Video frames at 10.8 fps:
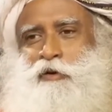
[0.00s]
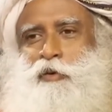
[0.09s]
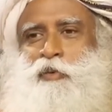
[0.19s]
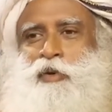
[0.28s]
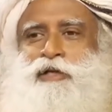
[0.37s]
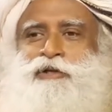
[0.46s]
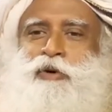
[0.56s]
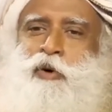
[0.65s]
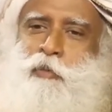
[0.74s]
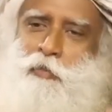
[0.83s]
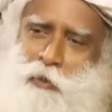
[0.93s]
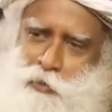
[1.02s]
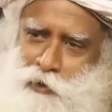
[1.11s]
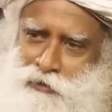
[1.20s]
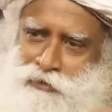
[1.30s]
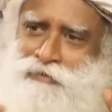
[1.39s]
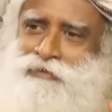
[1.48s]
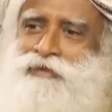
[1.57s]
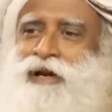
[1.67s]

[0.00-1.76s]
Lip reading: We stole people and